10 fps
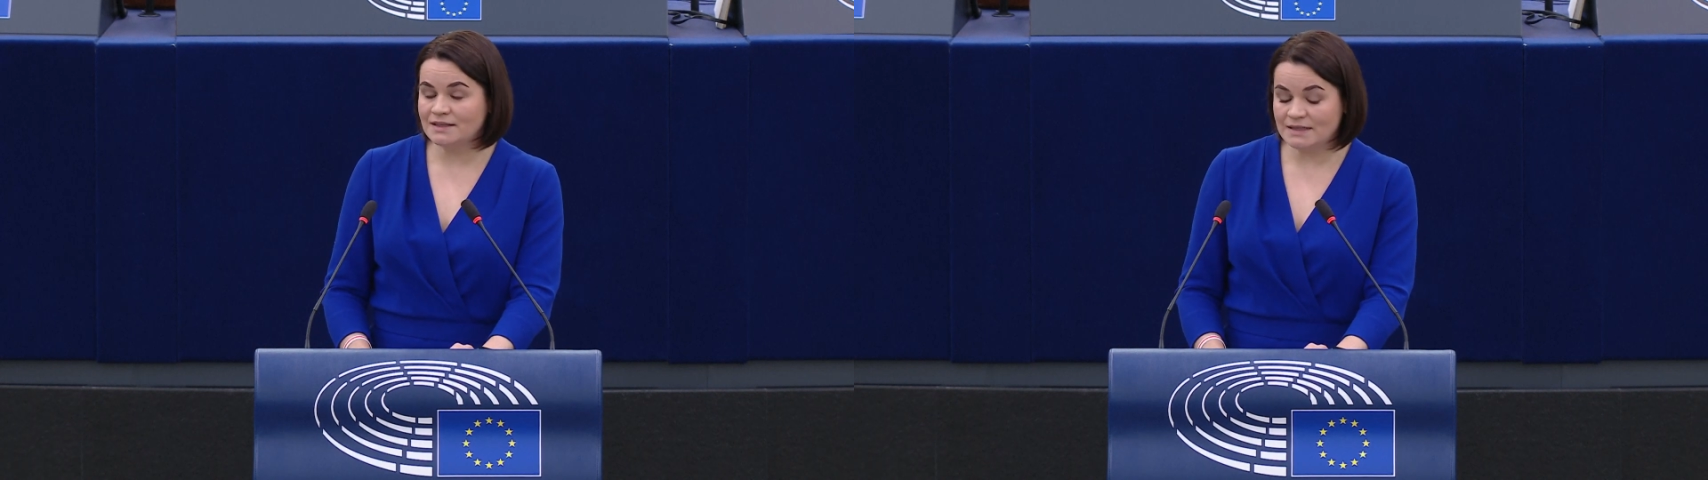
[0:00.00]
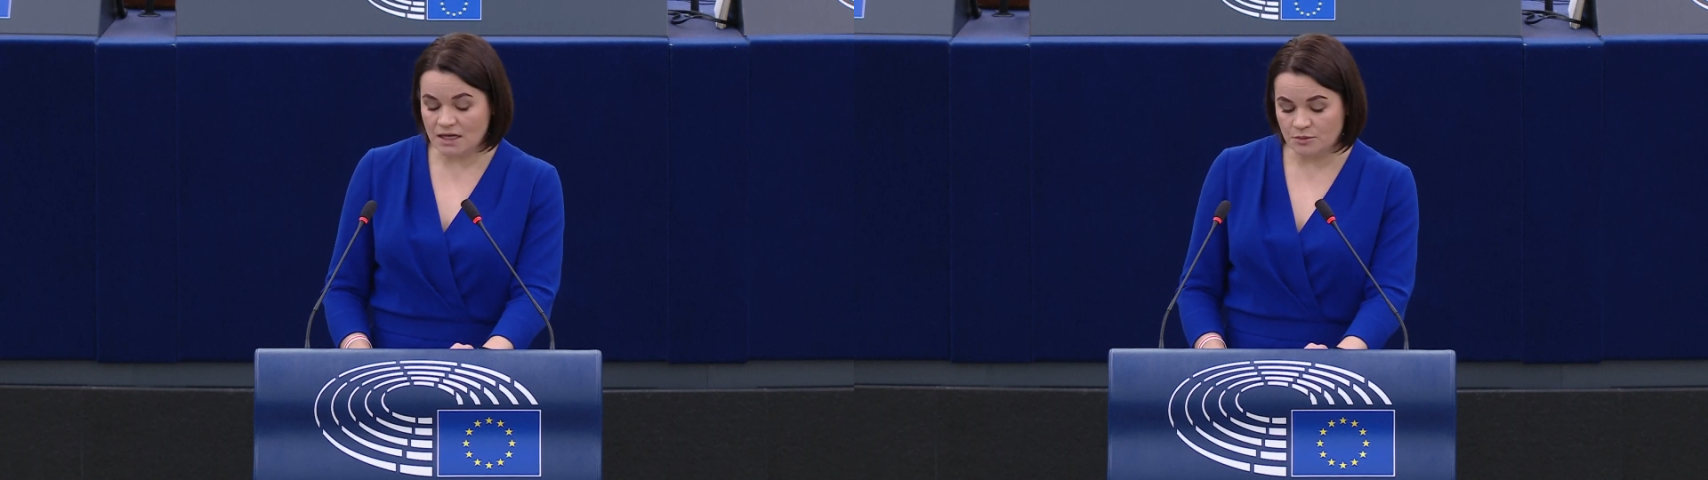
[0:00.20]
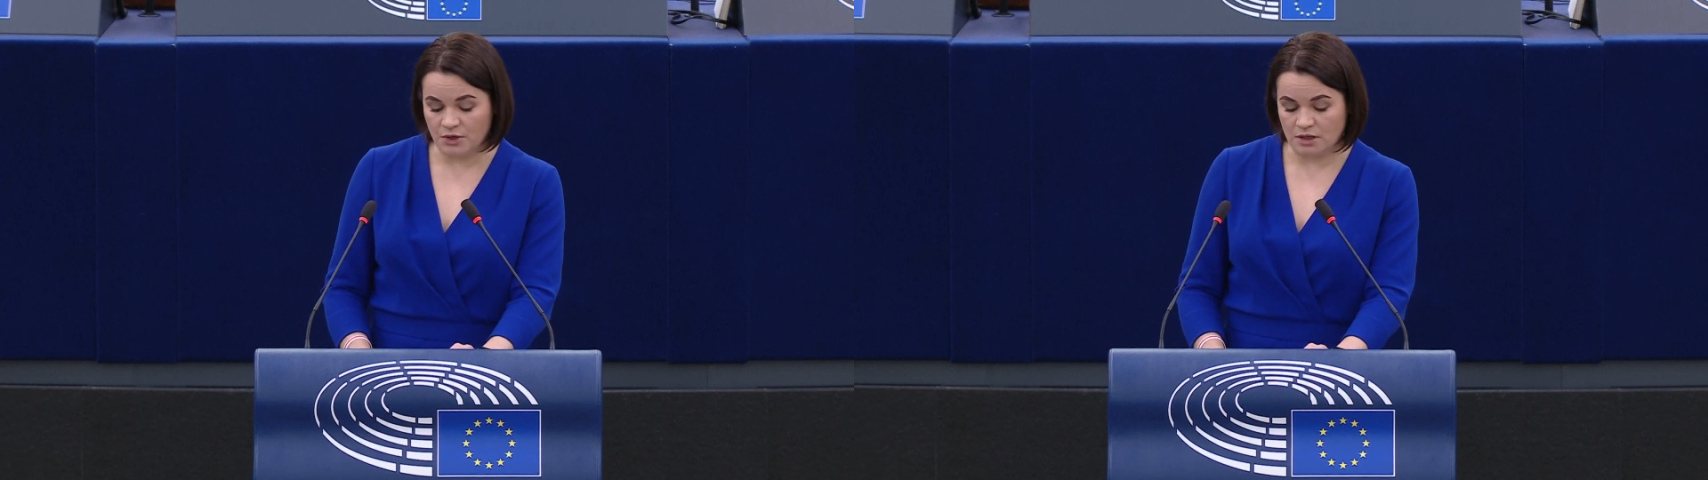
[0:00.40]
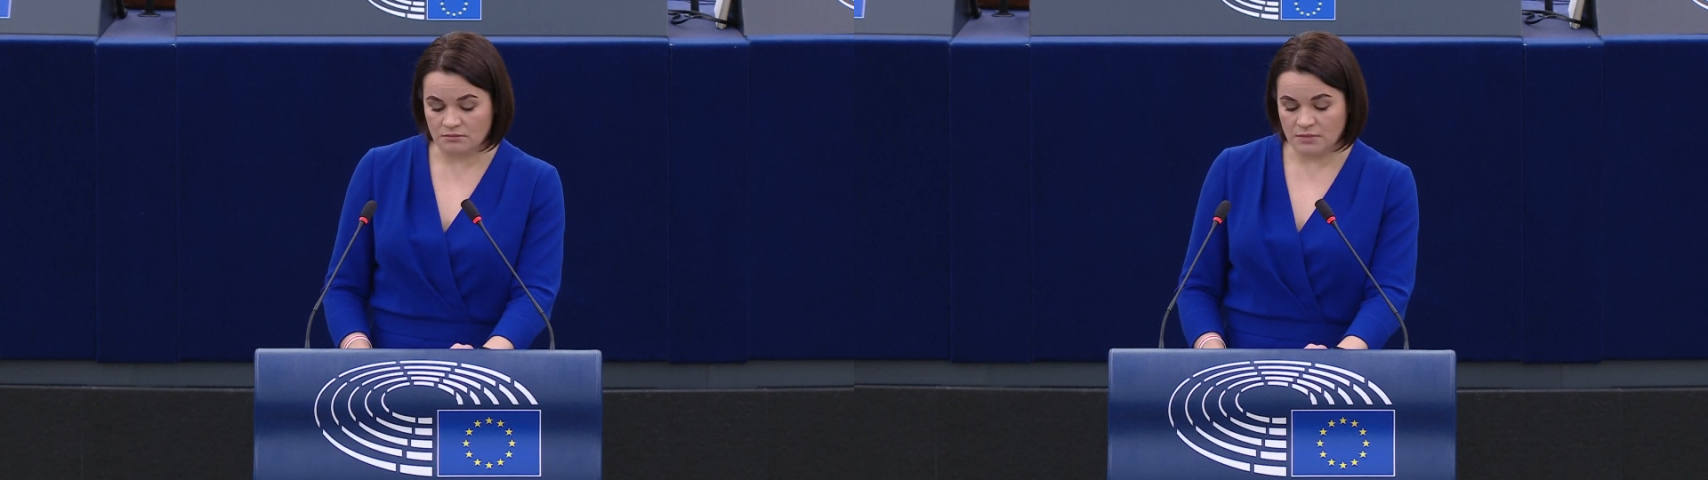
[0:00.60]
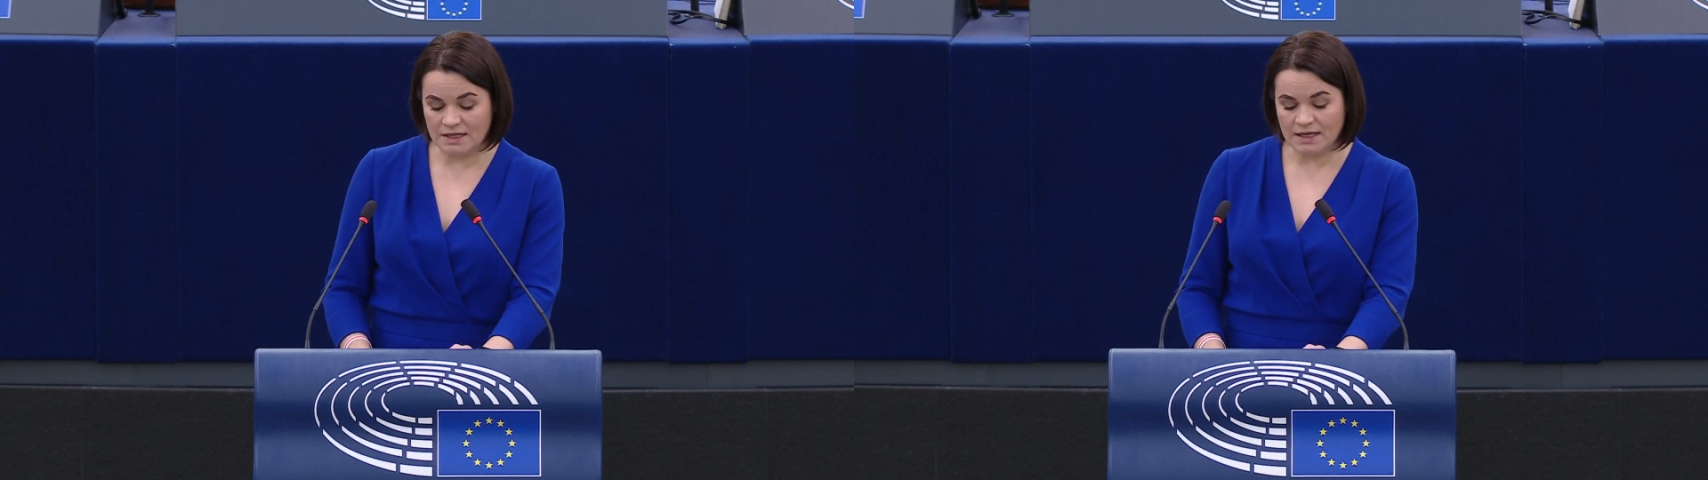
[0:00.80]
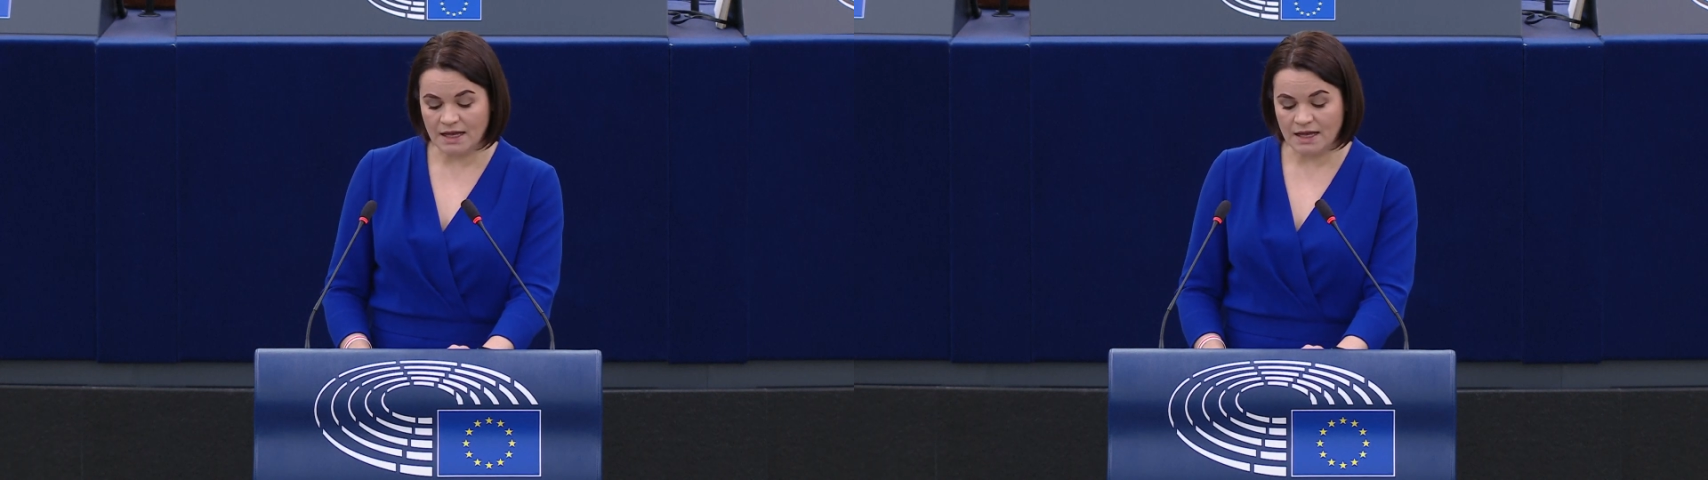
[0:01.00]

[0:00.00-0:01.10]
neighbor, he